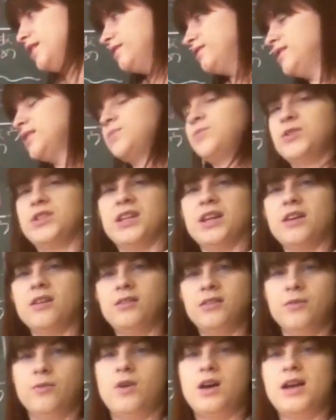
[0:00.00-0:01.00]
This
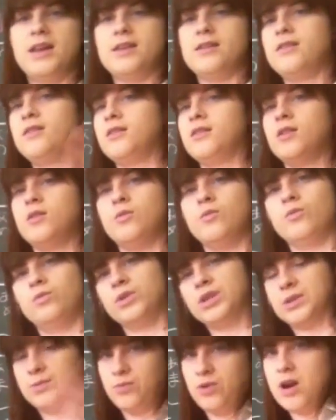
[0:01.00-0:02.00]
particular one
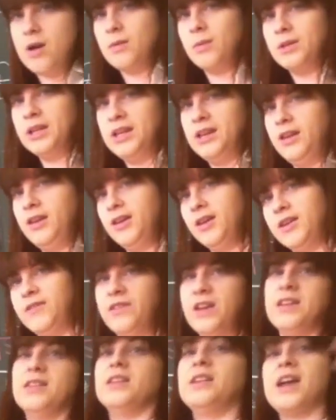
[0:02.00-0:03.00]
was probably
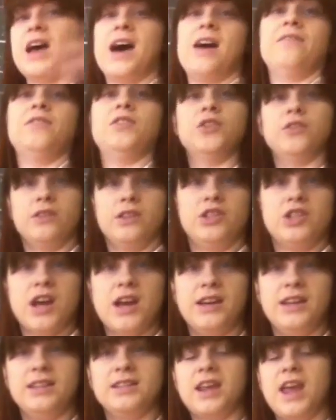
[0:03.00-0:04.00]
invented after the
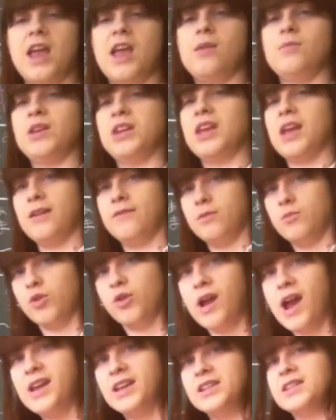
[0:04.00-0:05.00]
Chinese came and gave them a
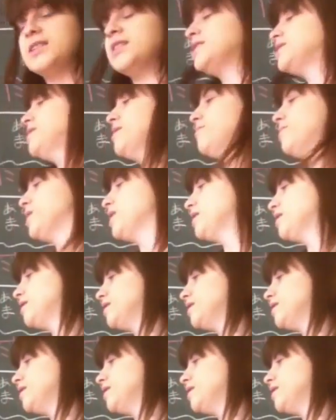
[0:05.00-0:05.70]
writing system,